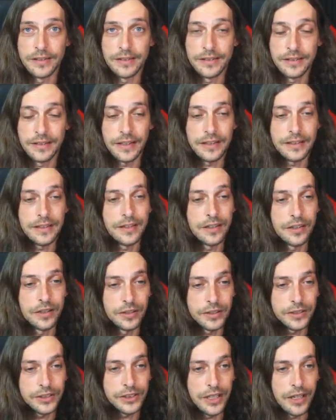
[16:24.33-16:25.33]
They did a
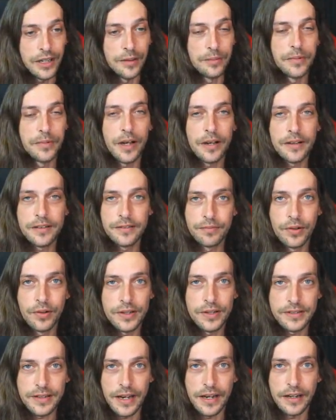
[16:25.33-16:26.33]
good job, nice
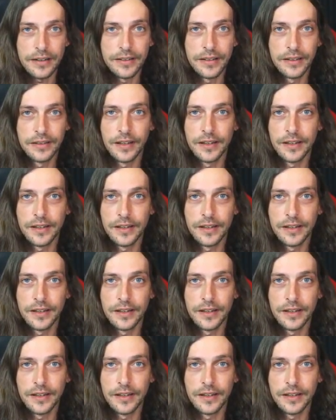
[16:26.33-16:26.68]
voice acting, nice